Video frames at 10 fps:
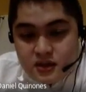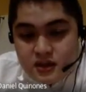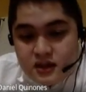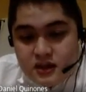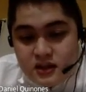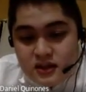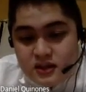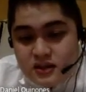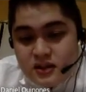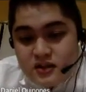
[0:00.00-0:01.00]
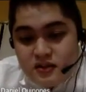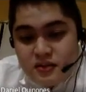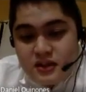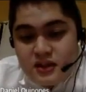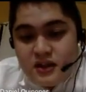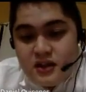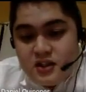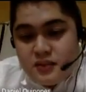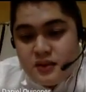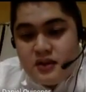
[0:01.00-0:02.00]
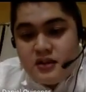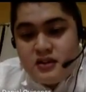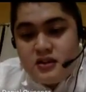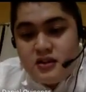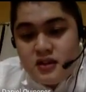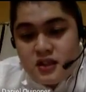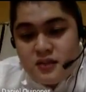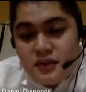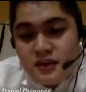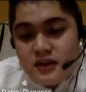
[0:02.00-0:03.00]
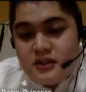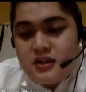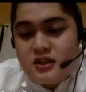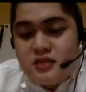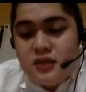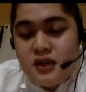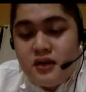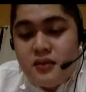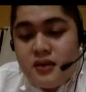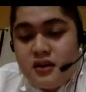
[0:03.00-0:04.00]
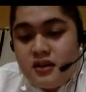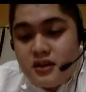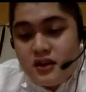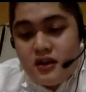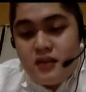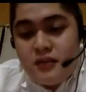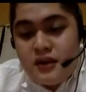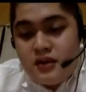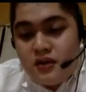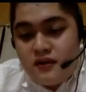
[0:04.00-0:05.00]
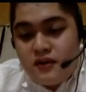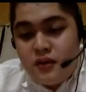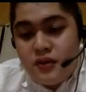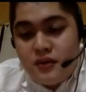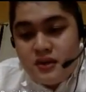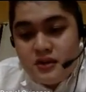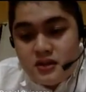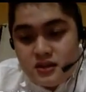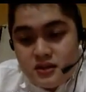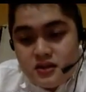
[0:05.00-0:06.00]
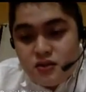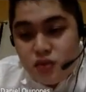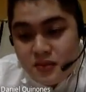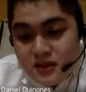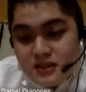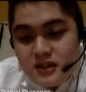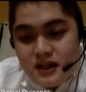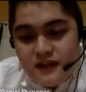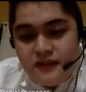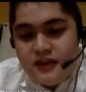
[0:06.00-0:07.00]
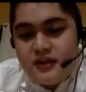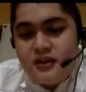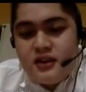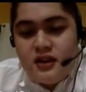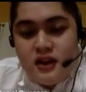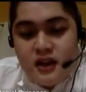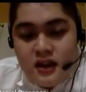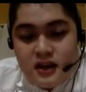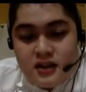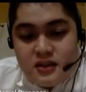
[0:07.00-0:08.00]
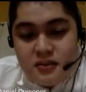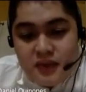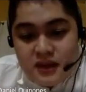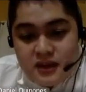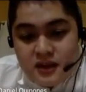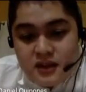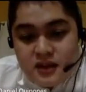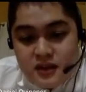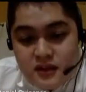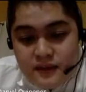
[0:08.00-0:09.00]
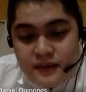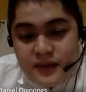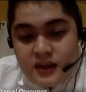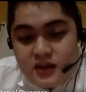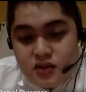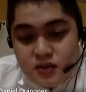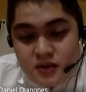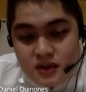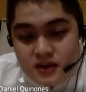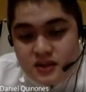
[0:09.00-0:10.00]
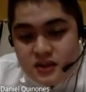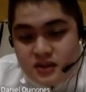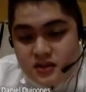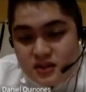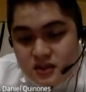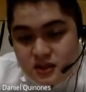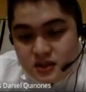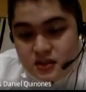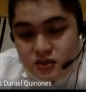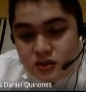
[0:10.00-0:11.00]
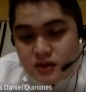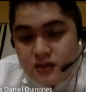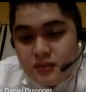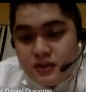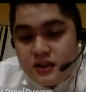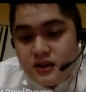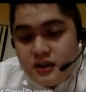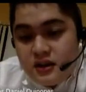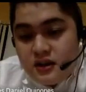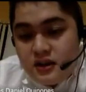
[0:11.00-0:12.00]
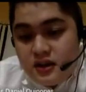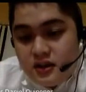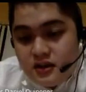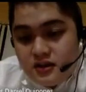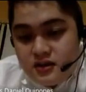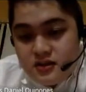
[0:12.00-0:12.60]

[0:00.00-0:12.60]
The richness of material experience has become an integral part of a woman's life and has imparted exuberance and richness to her maternal knowledge.